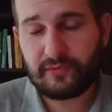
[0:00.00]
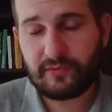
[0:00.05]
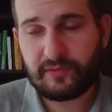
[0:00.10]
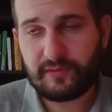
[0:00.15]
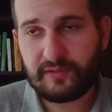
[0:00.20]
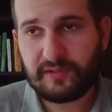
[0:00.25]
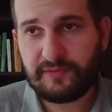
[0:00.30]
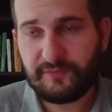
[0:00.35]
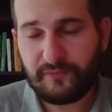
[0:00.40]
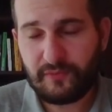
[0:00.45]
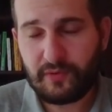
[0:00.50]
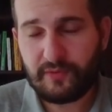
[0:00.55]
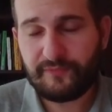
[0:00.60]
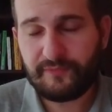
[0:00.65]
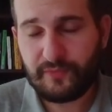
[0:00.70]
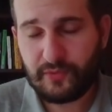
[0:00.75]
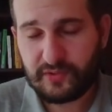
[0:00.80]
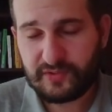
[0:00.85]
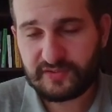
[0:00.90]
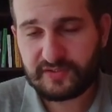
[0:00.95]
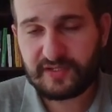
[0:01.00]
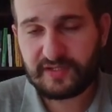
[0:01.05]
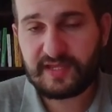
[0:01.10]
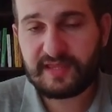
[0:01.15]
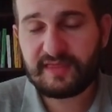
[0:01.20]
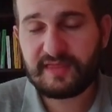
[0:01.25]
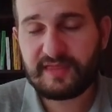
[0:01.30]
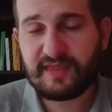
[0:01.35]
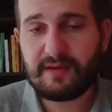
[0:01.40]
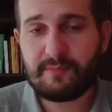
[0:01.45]
e4 first and
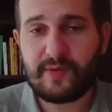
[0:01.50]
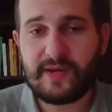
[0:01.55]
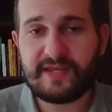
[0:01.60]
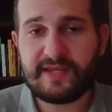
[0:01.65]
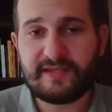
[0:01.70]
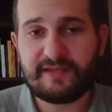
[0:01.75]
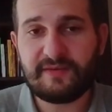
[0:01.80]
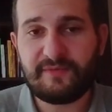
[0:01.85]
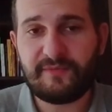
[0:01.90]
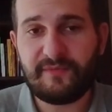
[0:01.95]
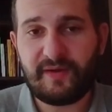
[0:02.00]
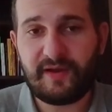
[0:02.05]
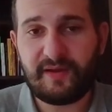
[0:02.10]
then play e5.